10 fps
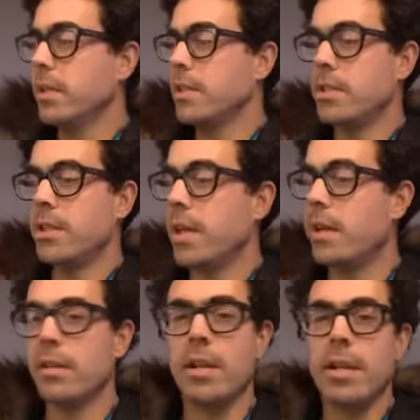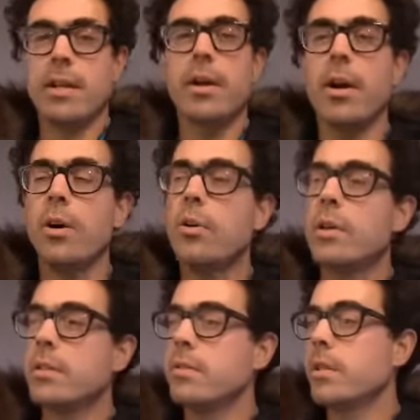just kind of let it
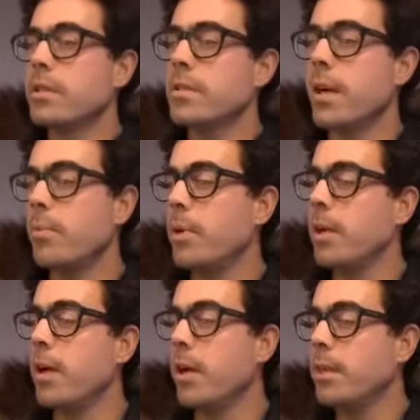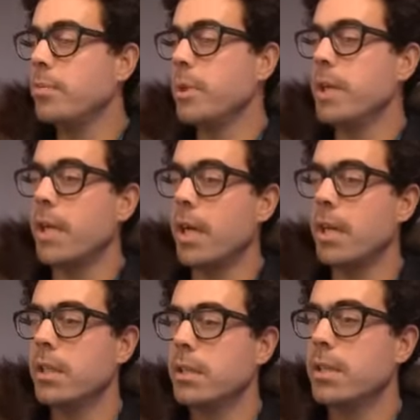go. And as time went on, we
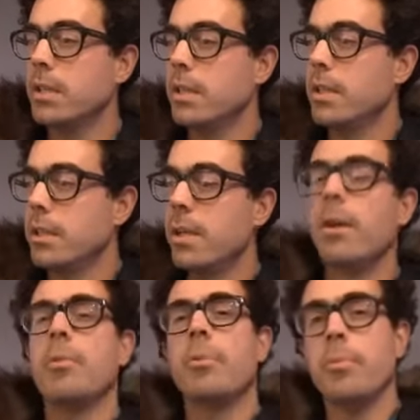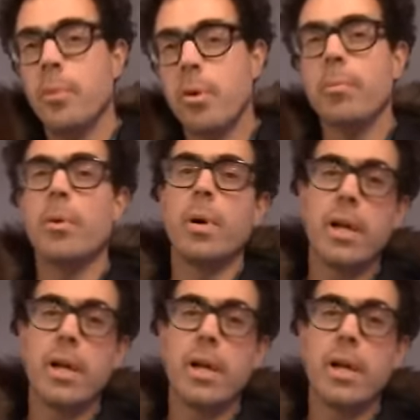I put more and more